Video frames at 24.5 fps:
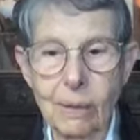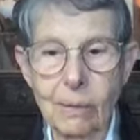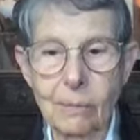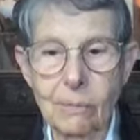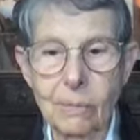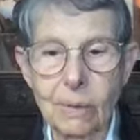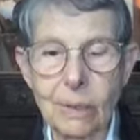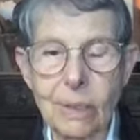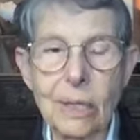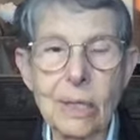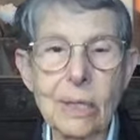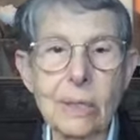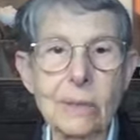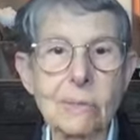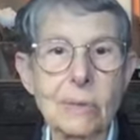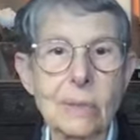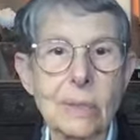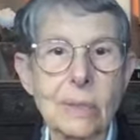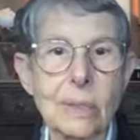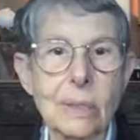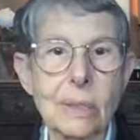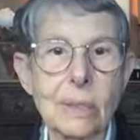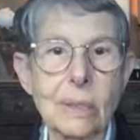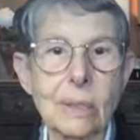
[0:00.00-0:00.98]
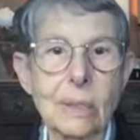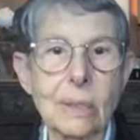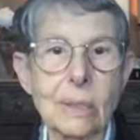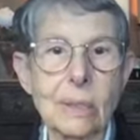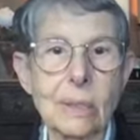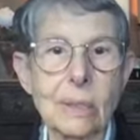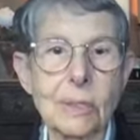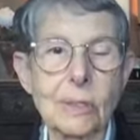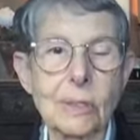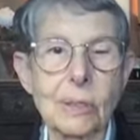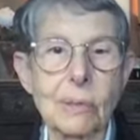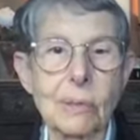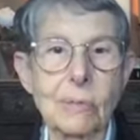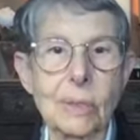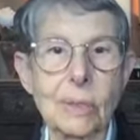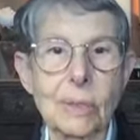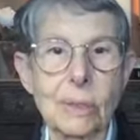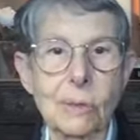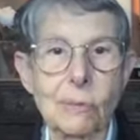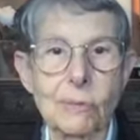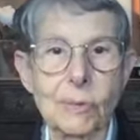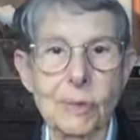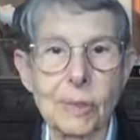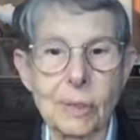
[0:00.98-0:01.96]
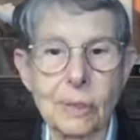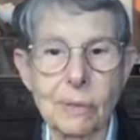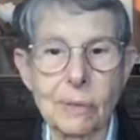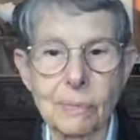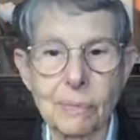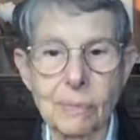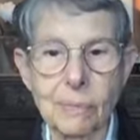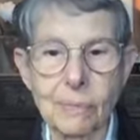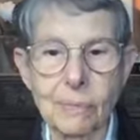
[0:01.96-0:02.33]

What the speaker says: relieved that the sesshin was over.